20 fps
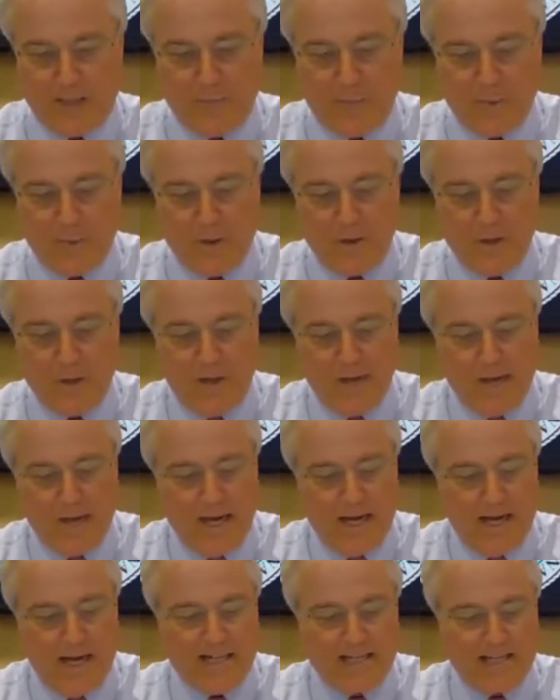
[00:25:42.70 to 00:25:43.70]
people.
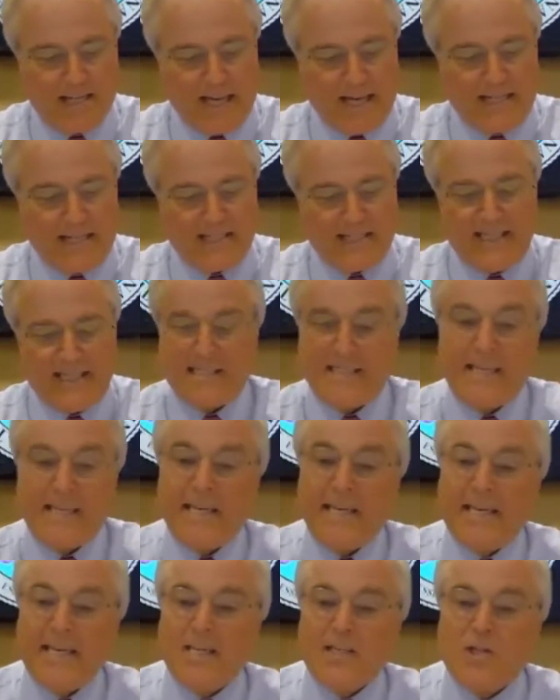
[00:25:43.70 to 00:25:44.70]
It's like
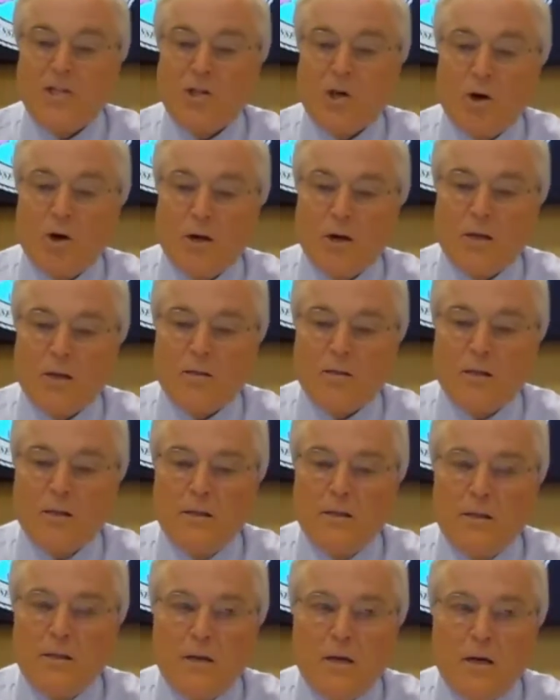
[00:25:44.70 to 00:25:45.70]
Centene in Charlotte.
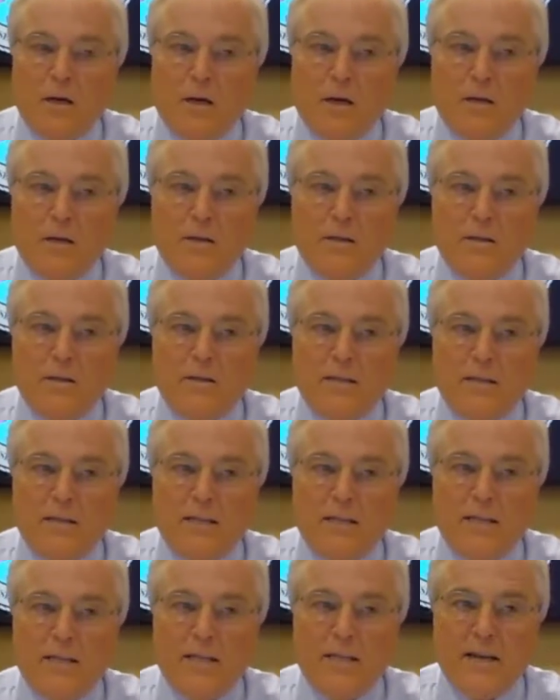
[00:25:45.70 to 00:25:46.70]

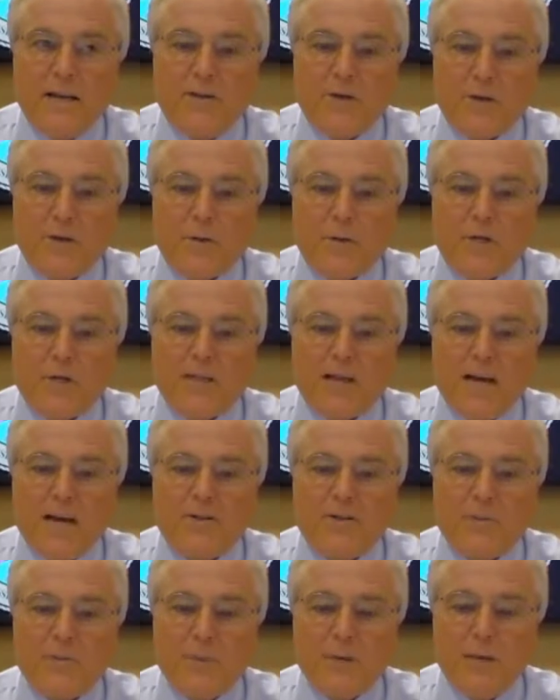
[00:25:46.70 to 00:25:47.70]
Centene having
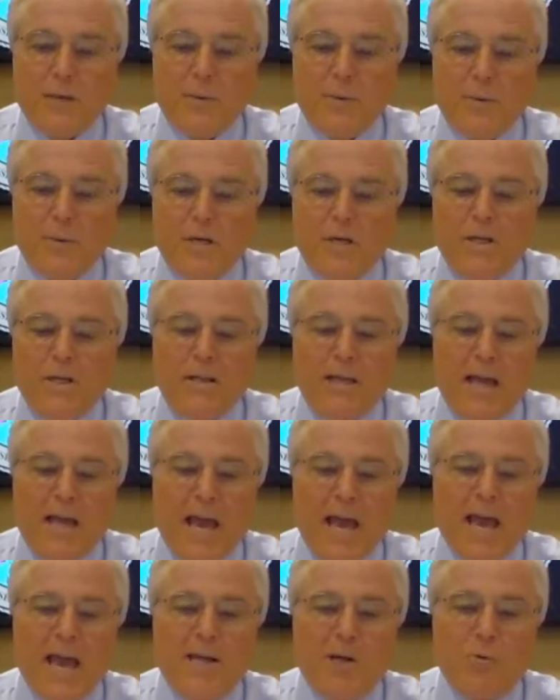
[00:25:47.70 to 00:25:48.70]
3,000 people.
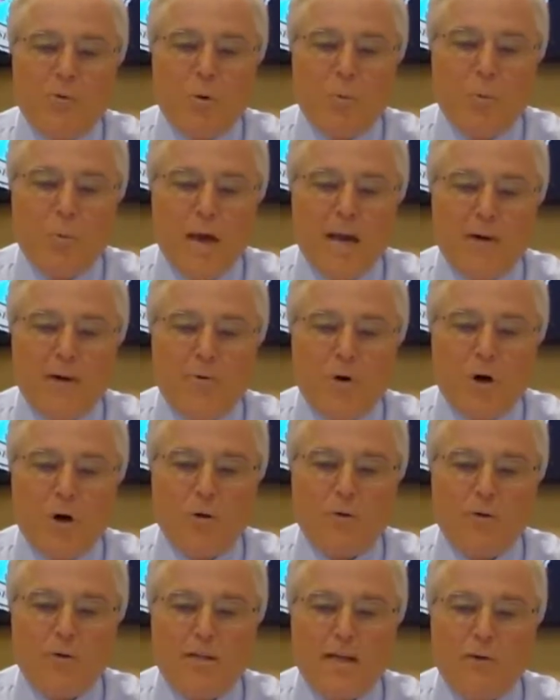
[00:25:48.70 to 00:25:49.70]
The annual
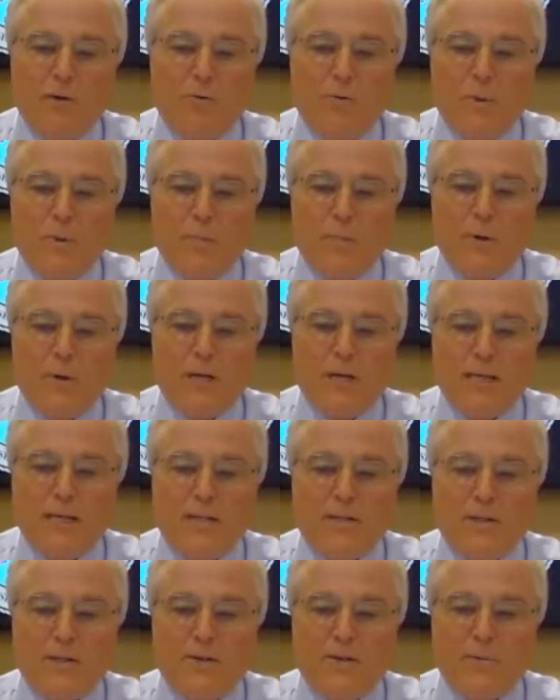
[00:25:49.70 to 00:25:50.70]
payroll that they will be
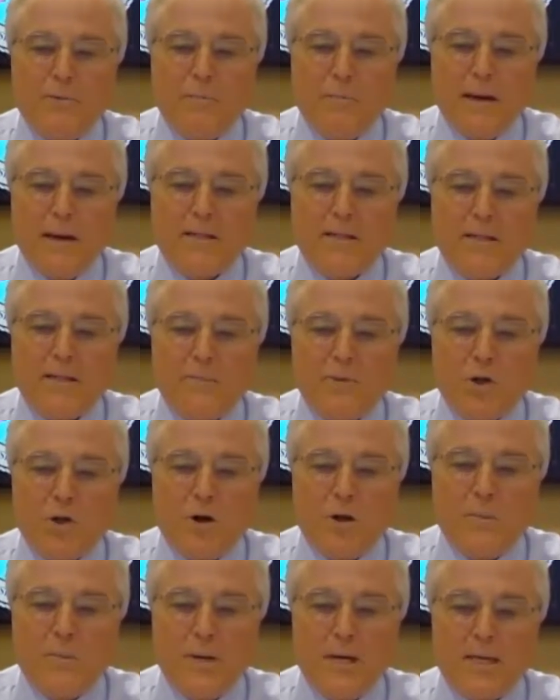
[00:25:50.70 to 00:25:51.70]
putting into the
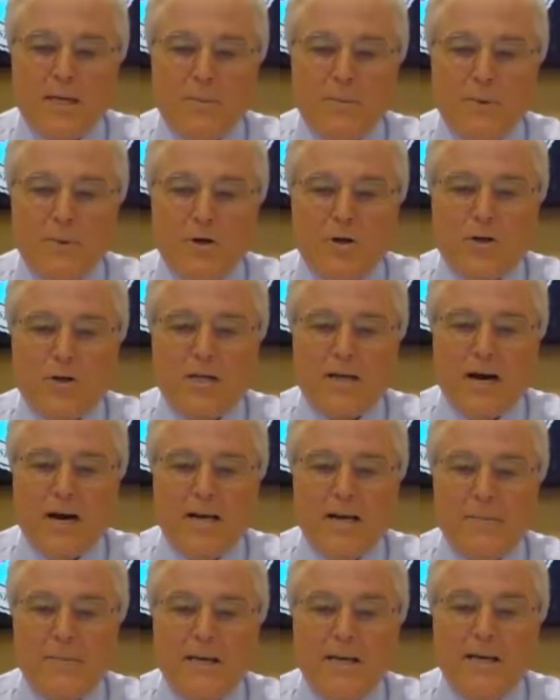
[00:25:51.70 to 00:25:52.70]
Charlotte-Mecklenburg
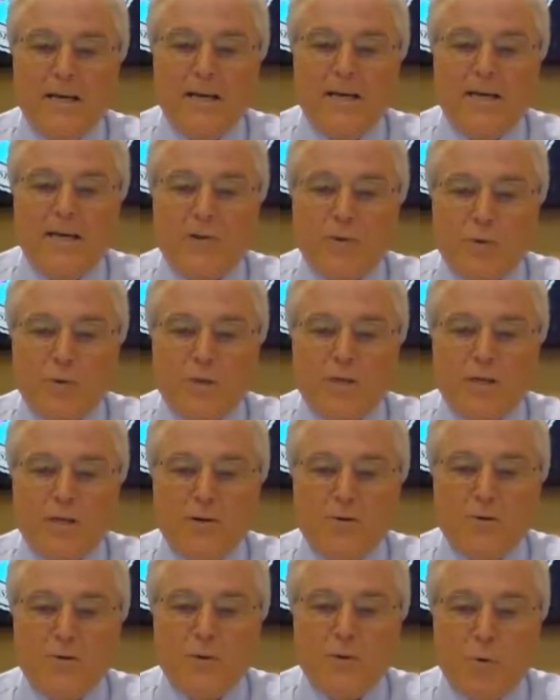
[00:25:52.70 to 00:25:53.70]
economy is
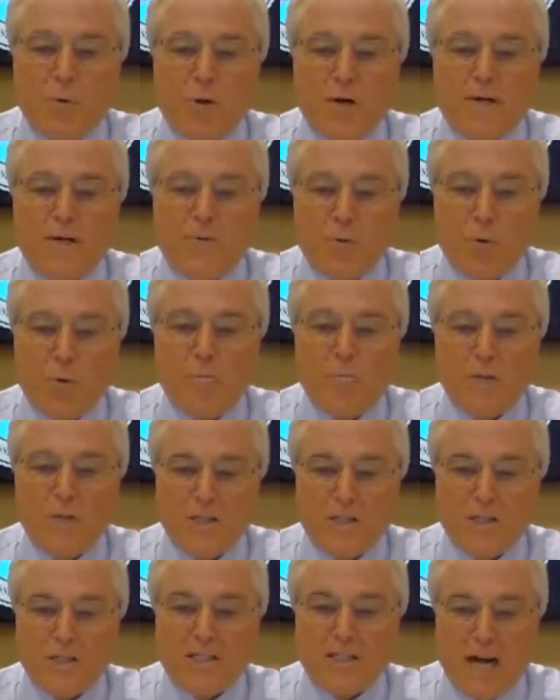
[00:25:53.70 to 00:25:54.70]
$324
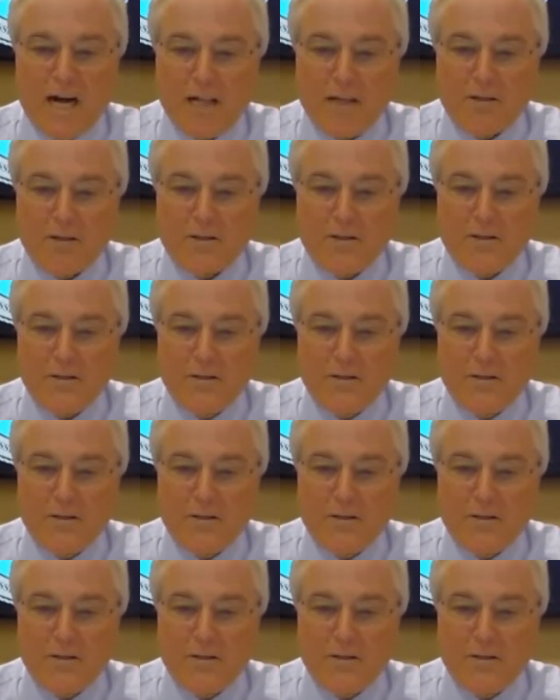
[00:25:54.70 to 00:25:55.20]
million